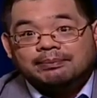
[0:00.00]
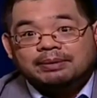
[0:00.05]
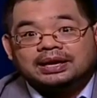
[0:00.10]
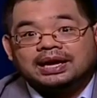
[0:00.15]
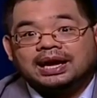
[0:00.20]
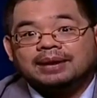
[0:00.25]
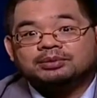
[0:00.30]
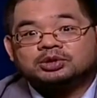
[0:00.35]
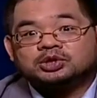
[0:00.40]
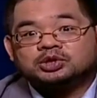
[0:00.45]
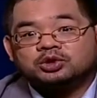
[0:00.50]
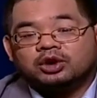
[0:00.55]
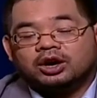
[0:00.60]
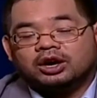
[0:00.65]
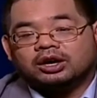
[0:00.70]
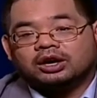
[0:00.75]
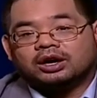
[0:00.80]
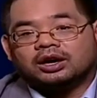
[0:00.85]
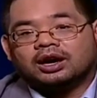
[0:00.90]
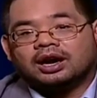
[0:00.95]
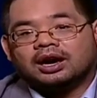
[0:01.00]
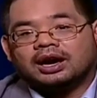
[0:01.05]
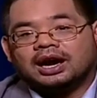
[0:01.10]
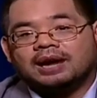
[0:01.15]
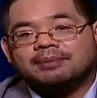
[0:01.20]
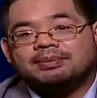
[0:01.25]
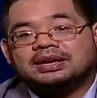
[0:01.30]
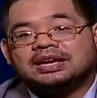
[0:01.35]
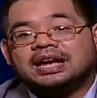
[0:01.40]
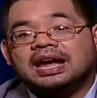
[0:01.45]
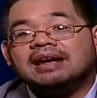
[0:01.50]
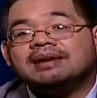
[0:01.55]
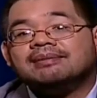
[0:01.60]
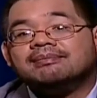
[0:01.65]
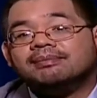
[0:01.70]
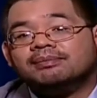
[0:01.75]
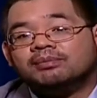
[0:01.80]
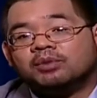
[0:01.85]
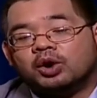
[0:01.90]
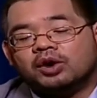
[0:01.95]
I became stronger. I
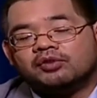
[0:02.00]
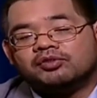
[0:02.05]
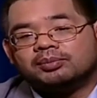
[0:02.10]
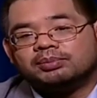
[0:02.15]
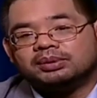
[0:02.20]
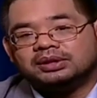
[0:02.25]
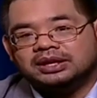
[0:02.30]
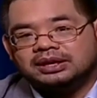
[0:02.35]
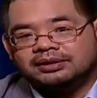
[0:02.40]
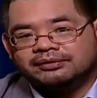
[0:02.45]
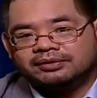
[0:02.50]
became more of a